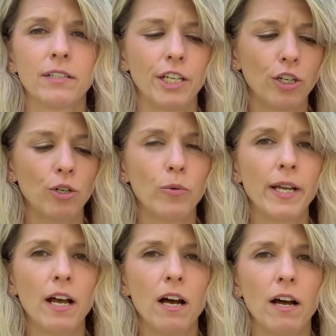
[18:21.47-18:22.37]
Here
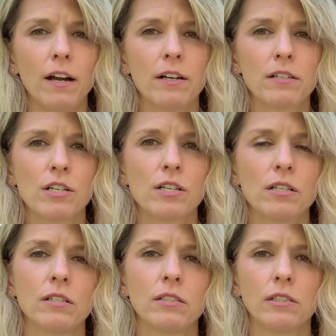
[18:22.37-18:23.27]
we are.
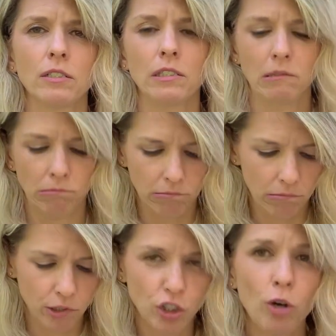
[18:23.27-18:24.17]

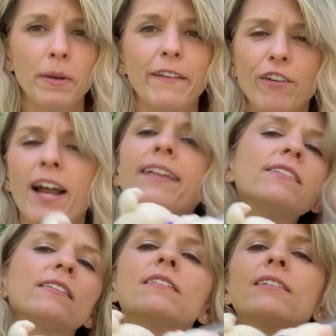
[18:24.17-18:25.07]
So many
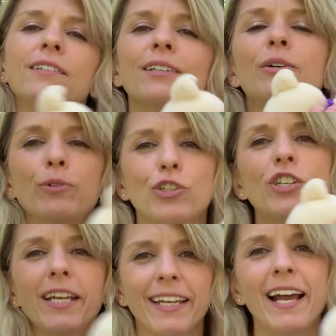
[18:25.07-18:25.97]
friends. We'll
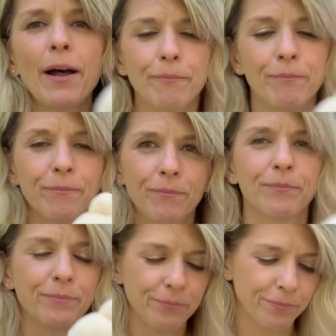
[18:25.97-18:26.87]
shake it up,
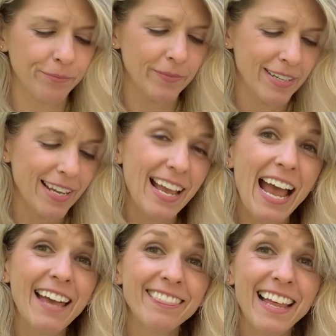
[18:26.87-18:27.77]

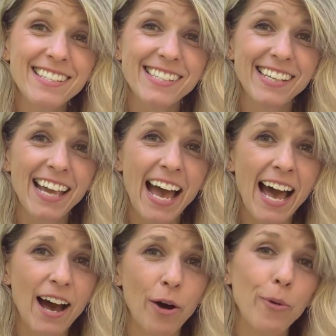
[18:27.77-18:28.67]
and let's see
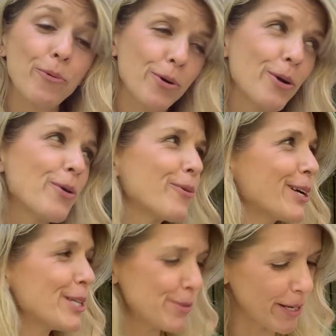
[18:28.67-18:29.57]
how we're
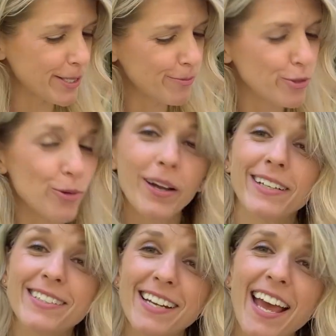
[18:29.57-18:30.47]
going to spread some joy
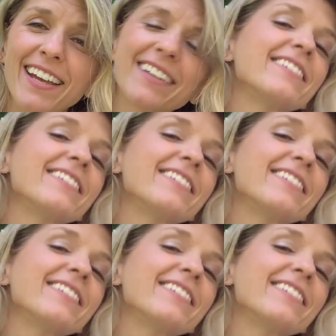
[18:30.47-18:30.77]
today.